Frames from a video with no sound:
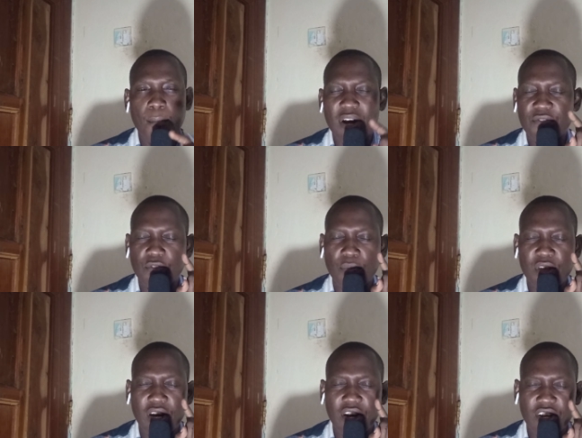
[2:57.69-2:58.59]
But from
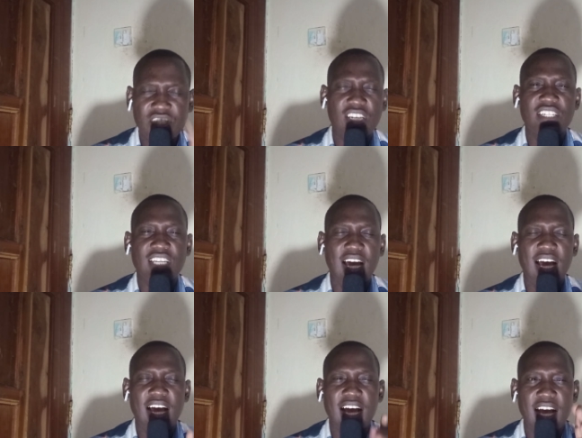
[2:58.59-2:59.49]
the recent
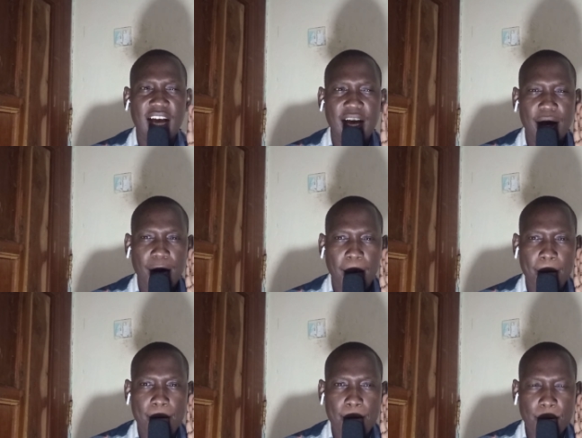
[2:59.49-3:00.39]

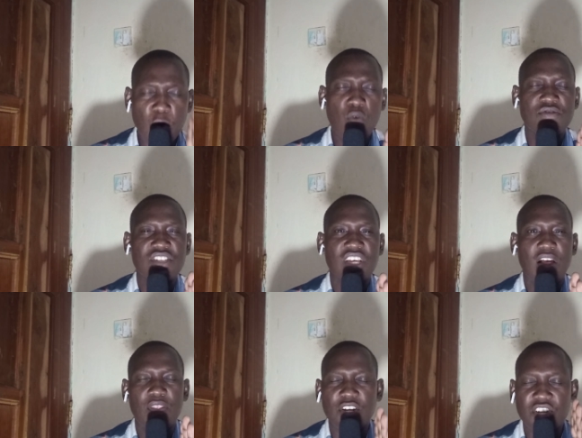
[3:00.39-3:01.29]
moves
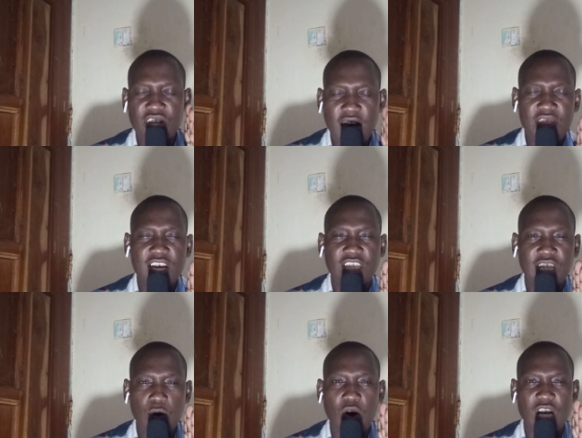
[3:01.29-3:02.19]
that Rigathi
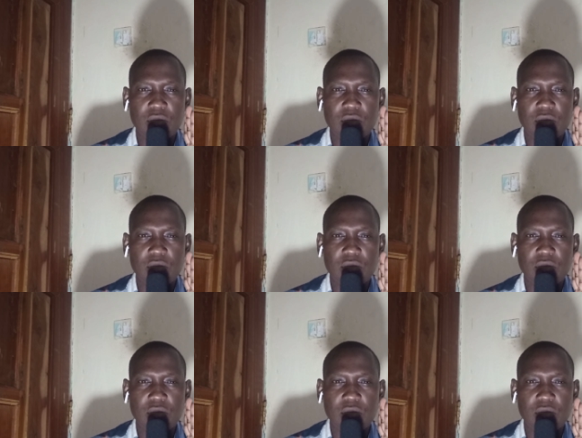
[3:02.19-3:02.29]
Gachagua